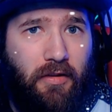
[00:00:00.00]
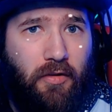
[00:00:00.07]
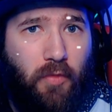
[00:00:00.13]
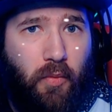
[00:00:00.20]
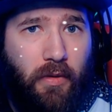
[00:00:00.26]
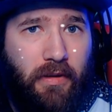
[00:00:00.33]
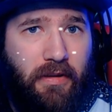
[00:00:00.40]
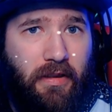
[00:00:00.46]

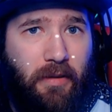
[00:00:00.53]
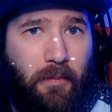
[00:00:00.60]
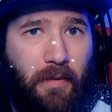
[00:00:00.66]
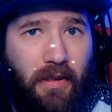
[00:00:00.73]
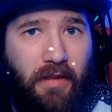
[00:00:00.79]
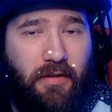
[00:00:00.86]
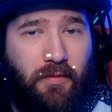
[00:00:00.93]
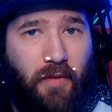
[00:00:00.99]
20
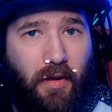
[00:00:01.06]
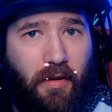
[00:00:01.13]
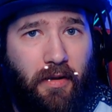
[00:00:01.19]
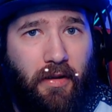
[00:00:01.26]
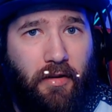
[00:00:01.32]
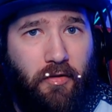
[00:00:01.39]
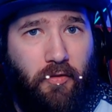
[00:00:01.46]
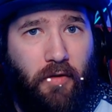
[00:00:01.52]
minutes of
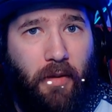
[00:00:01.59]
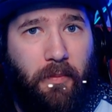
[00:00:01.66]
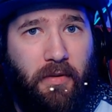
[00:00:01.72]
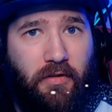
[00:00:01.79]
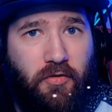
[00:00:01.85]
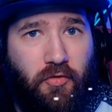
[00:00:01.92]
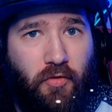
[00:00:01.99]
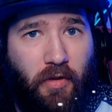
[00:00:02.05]

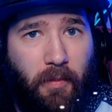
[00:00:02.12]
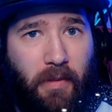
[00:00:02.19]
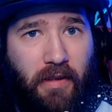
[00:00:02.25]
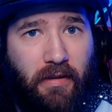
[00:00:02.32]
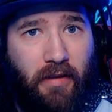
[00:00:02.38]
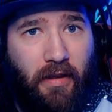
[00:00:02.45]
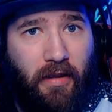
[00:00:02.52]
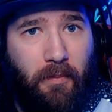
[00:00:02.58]
uninterrupted streaming
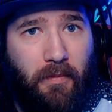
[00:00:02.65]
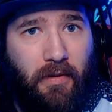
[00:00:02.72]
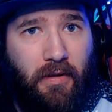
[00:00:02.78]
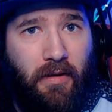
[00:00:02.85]
time,